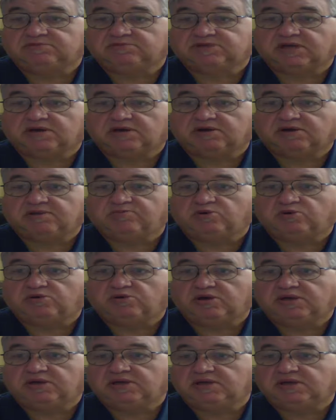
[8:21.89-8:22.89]
Saturday
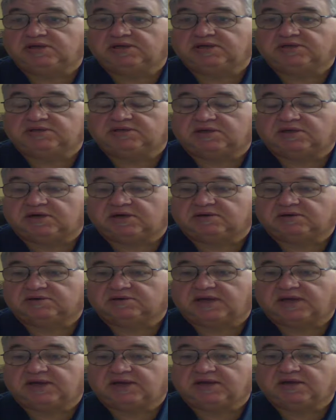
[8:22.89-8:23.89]
morning in our
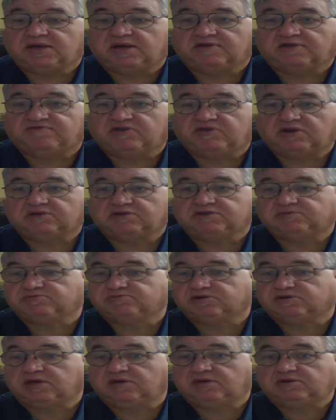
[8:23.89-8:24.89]
Antioch Fellowship
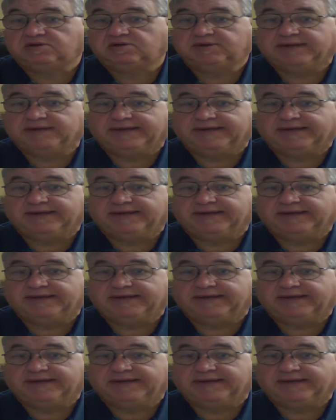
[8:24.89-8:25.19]
Center.